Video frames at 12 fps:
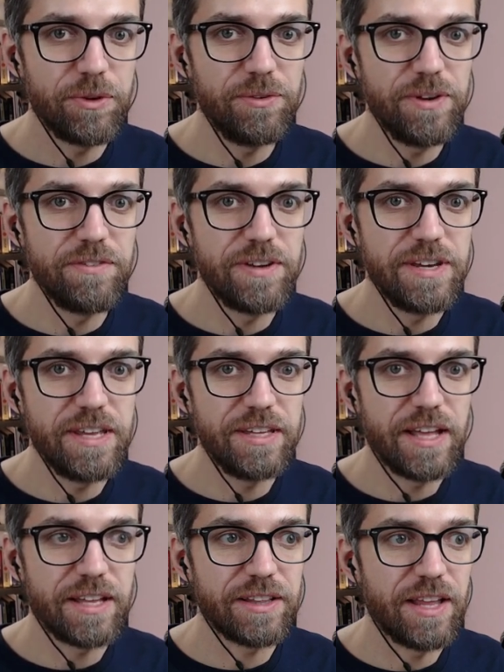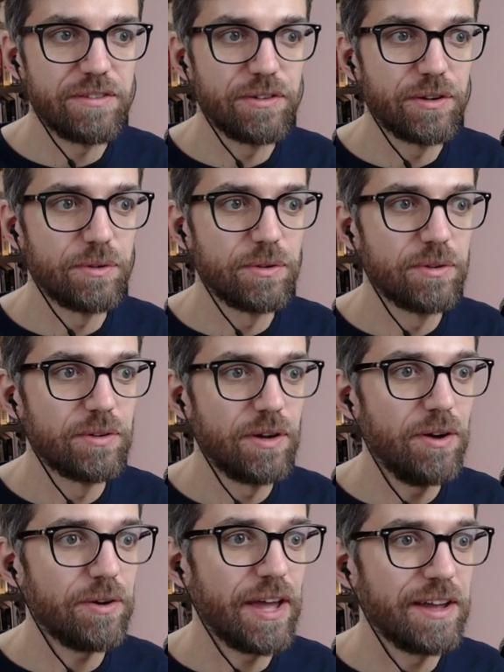don't even need that level.
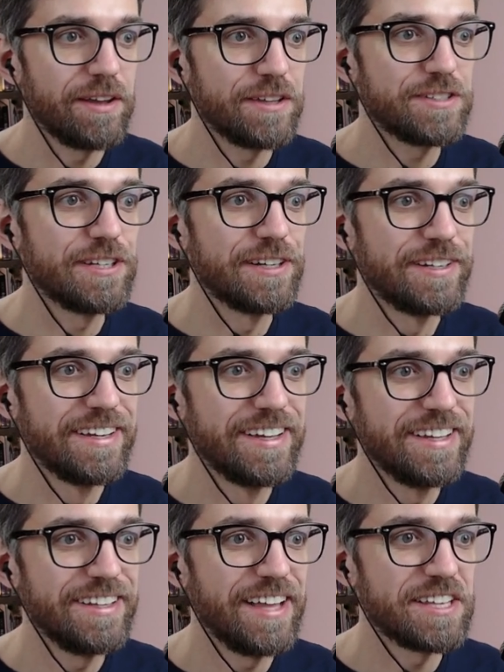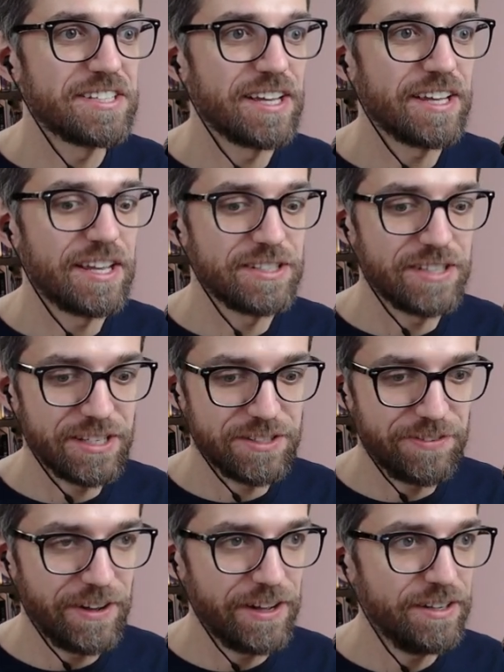Okay, it's done. That's, I guess that's
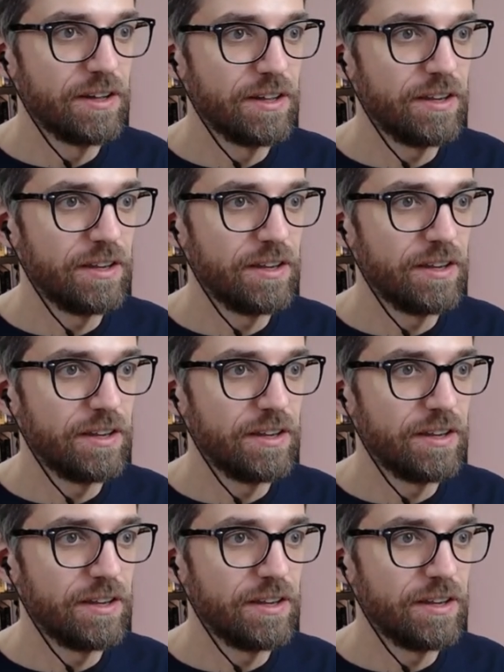fine.